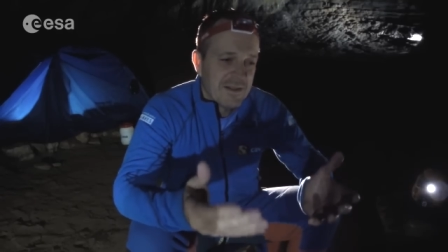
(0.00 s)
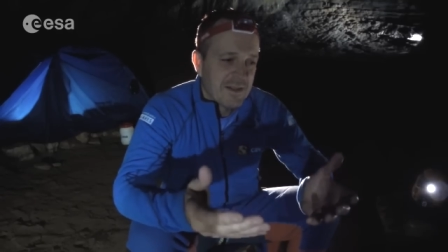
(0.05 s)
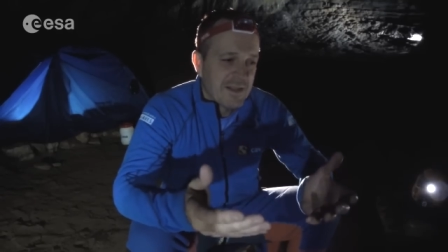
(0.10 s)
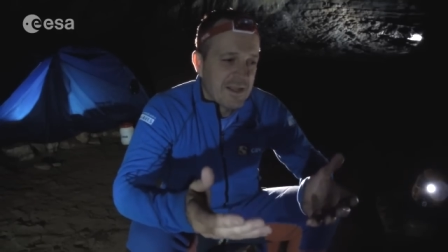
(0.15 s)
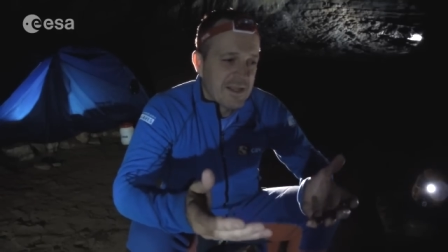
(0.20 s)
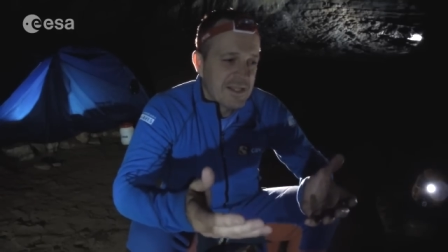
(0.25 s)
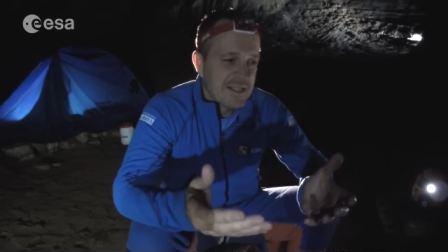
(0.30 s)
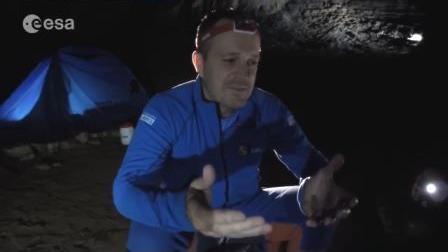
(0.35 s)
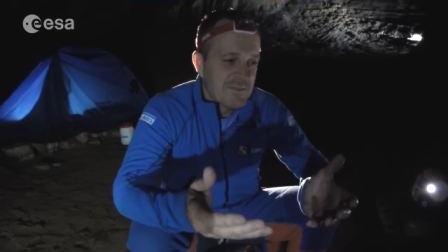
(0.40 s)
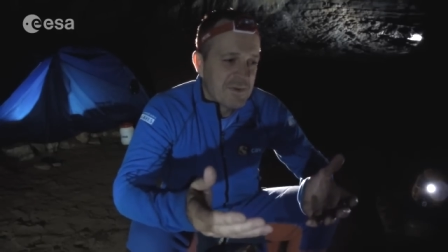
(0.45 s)

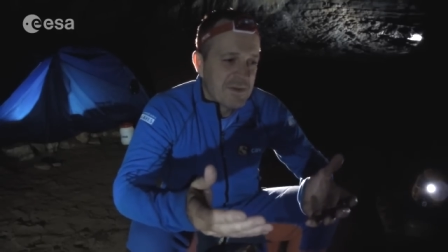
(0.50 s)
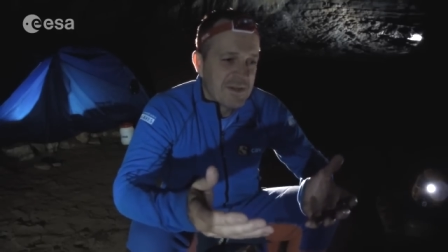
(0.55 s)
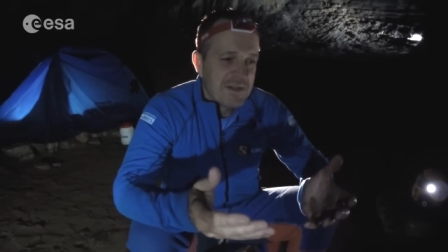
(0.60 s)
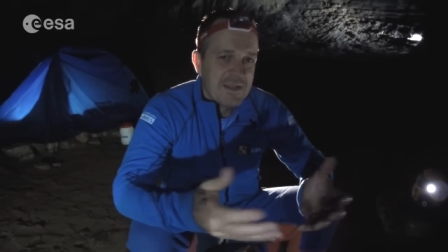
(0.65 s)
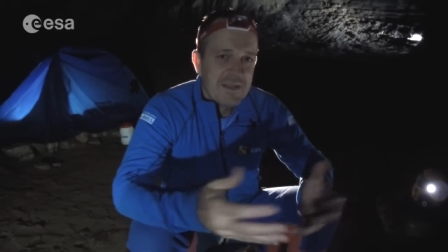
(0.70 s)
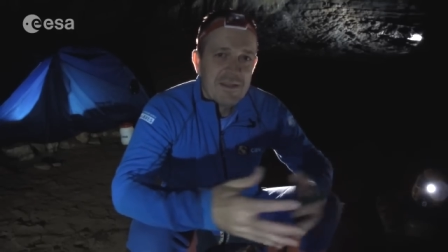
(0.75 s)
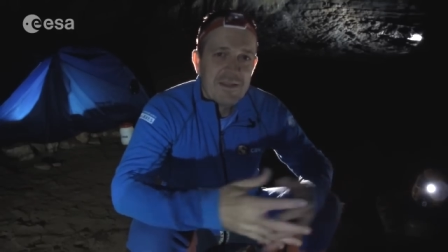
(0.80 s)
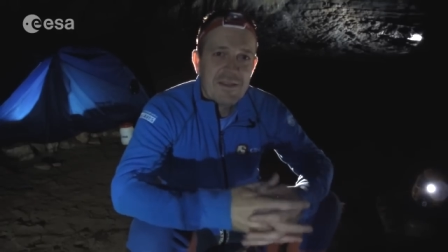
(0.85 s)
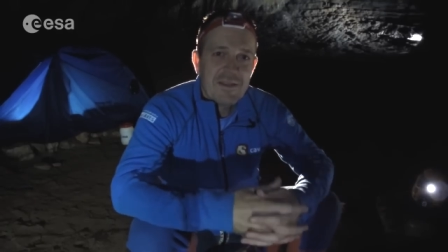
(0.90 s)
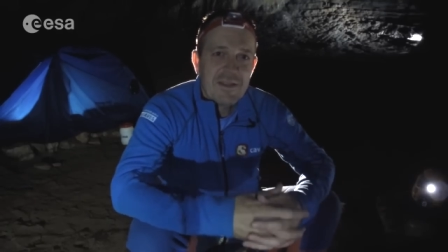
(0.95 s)
lies
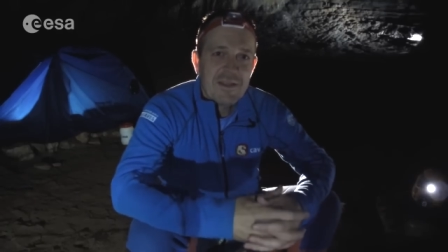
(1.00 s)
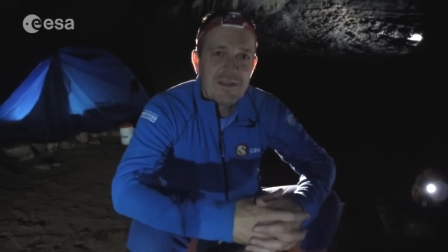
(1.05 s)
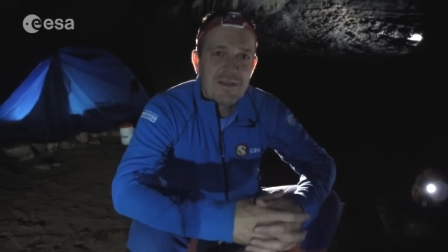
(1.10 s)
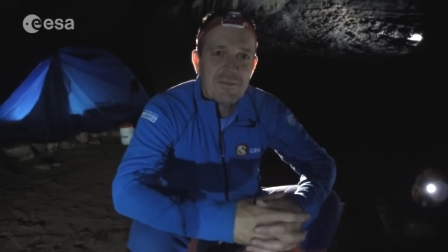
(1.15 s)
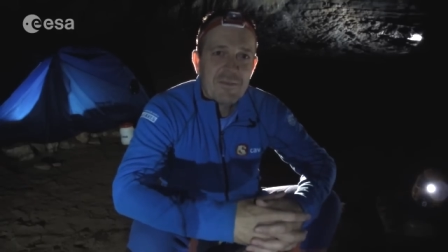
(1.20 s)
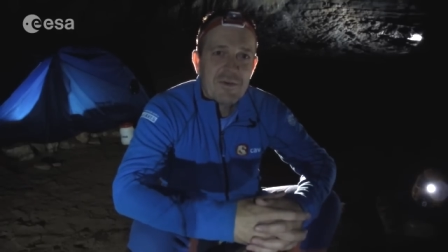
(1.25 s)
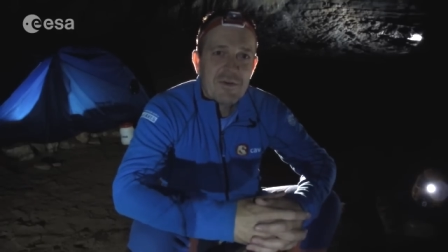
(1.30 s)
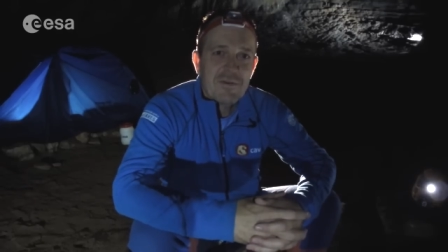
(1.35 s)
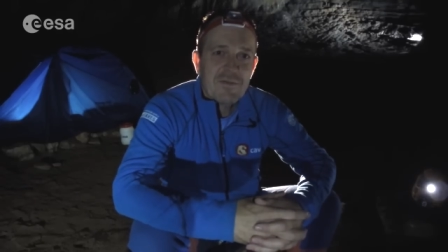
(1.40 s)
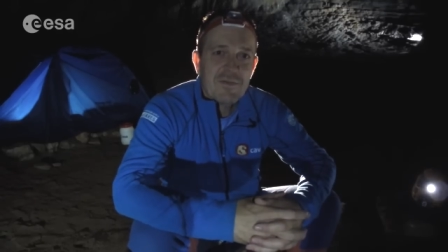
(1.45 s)
beneath the uh,
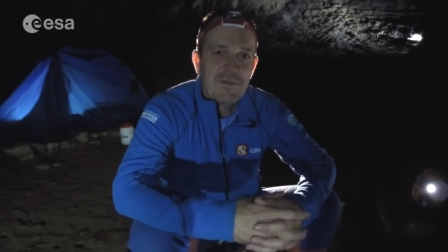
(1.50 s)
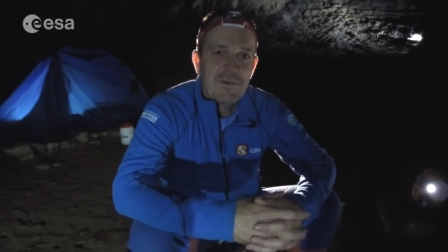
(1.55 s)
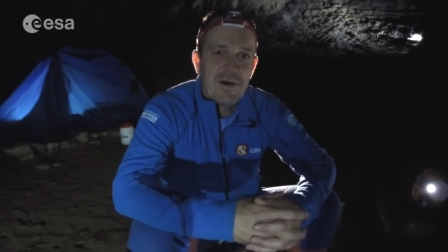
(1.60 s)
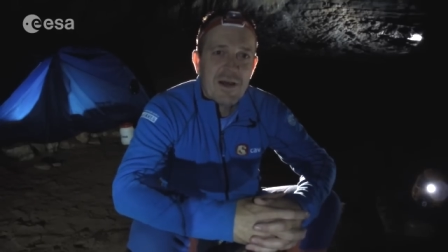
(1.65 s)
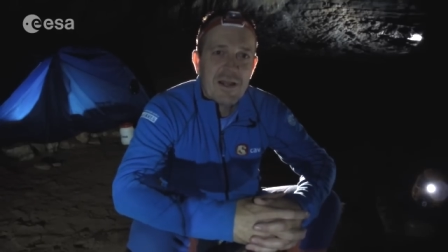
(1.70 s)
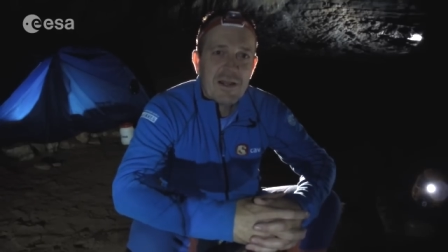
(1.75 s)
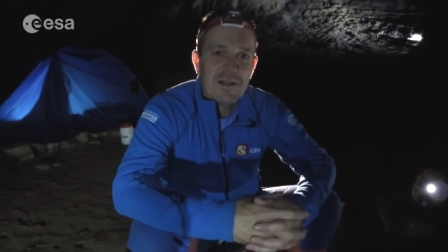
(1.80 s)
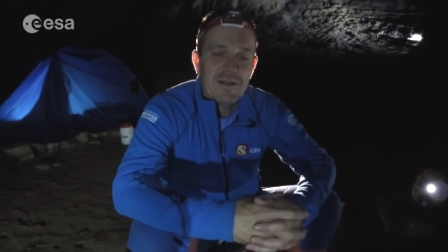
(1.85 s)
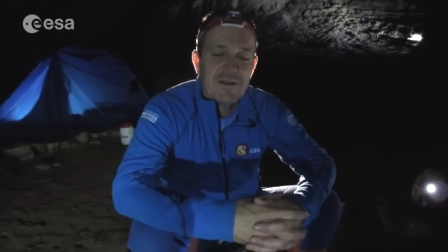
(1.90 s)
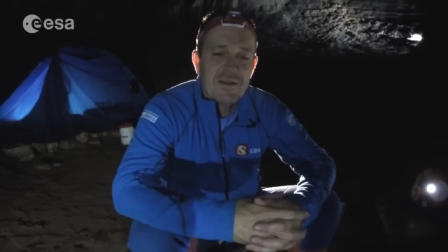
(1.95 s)
beautiful
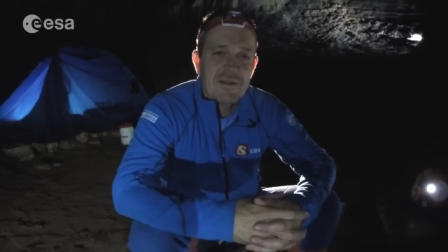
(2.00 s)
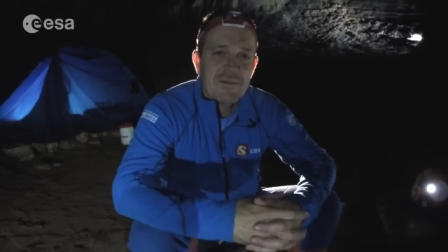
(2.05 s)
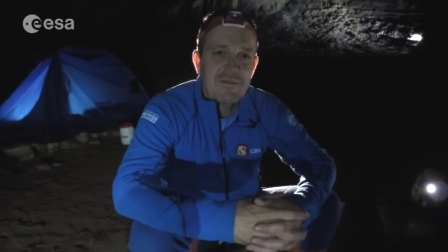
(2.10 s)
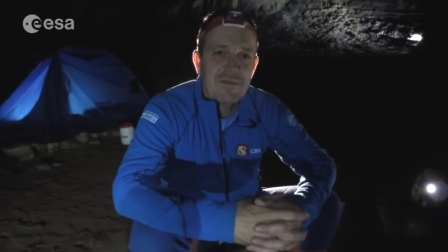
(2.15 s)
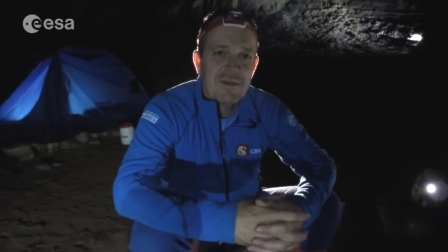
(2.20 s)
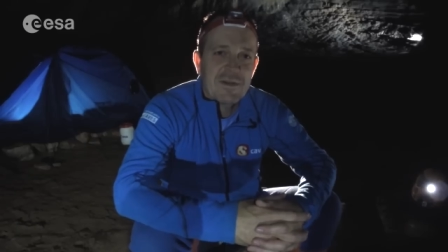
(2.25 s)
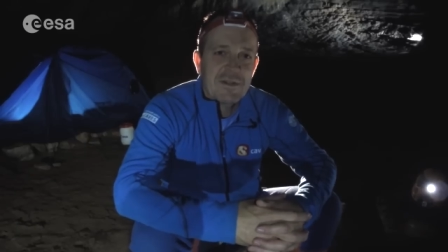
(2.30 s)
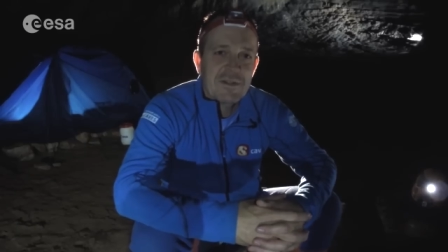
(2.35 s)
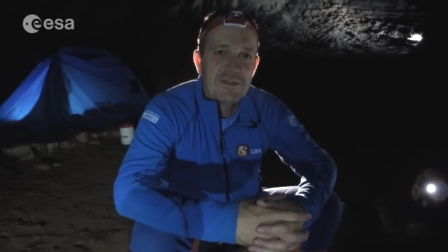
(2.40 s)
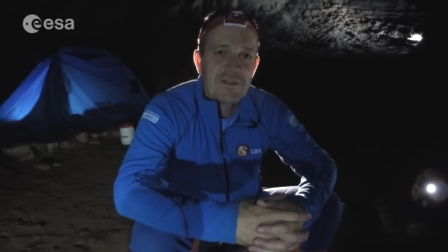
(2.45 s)
island
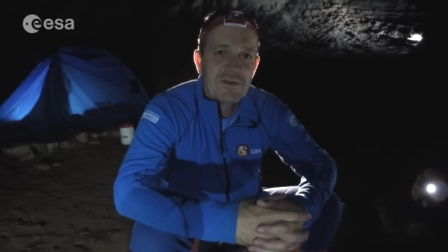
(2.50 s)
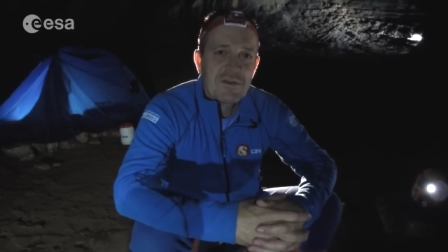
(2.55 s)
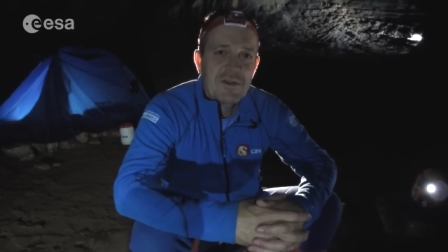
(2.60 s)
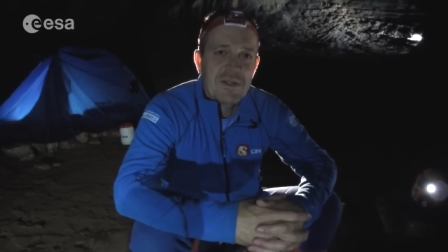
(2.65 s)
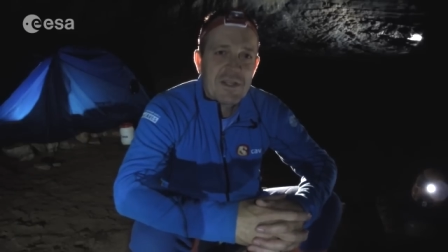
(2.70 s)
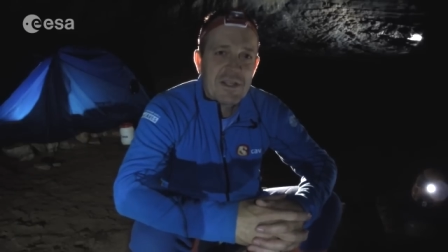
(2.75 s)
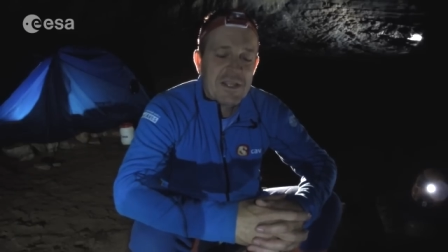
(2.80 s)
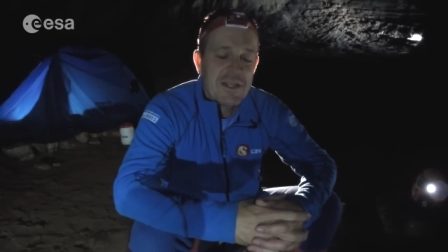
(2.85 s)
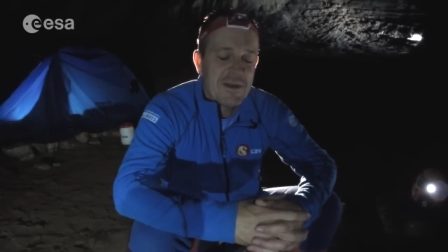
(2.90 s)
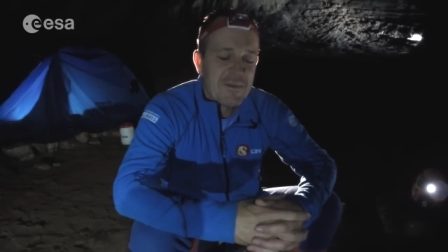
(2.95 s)
of uh,
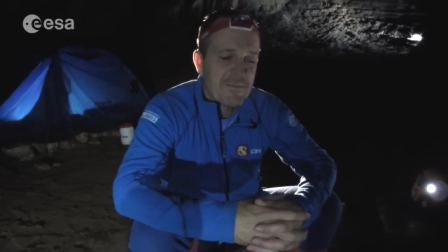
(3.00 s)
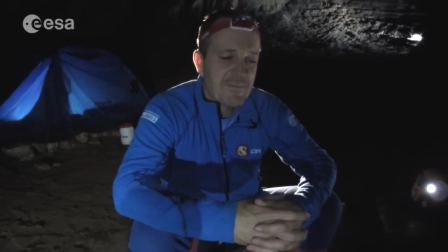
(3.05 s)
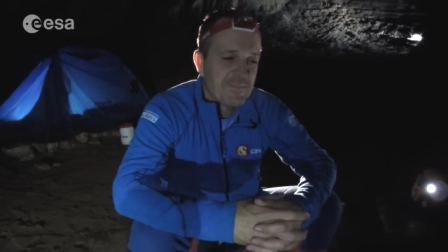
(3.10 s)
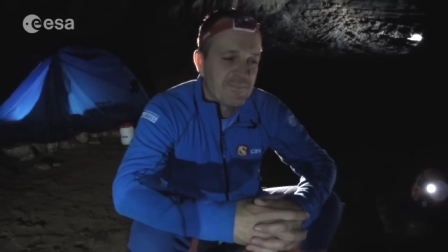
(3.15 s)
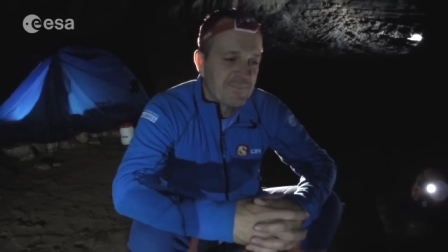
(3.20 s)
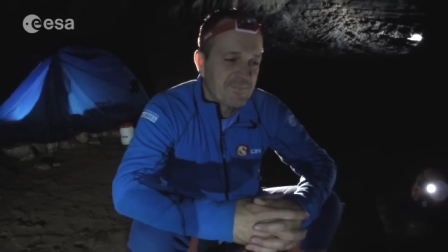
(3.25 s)
Sardinia.